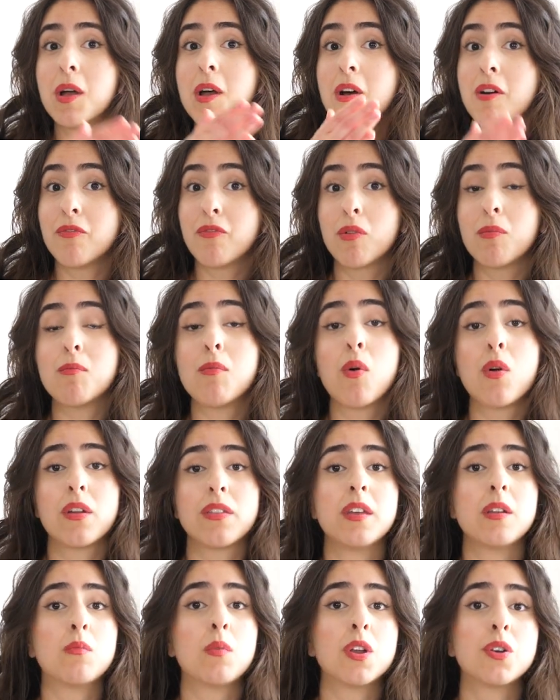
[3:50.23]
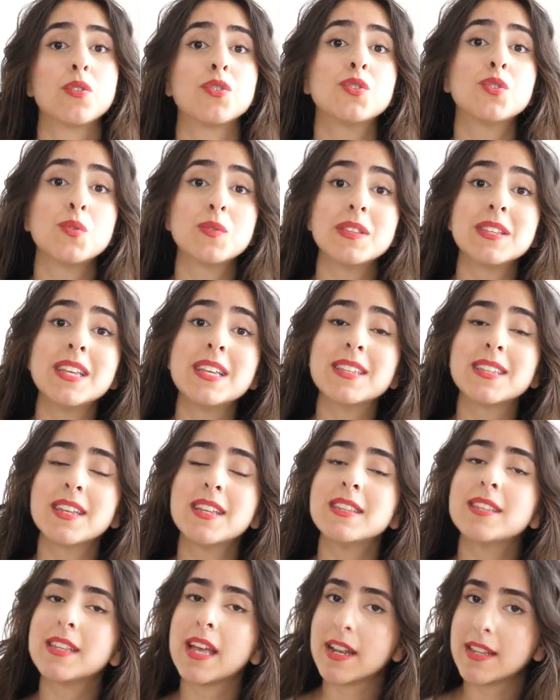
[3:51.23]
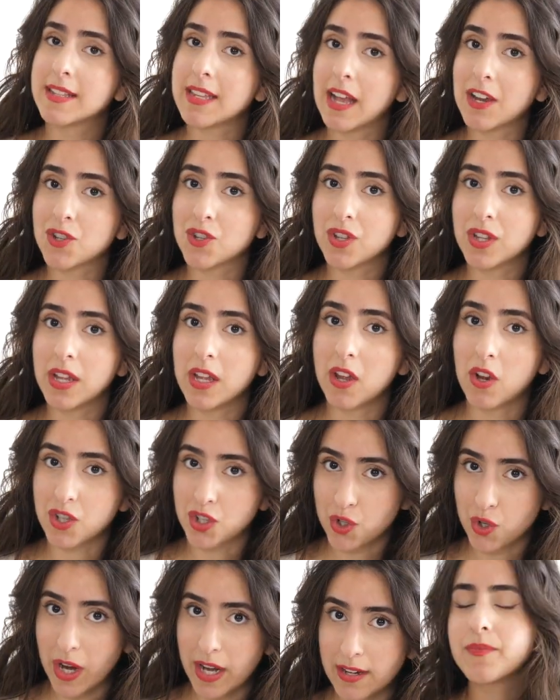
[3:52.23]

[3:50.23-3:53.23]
for more than 1 or 2 seasons that it's actually on trend.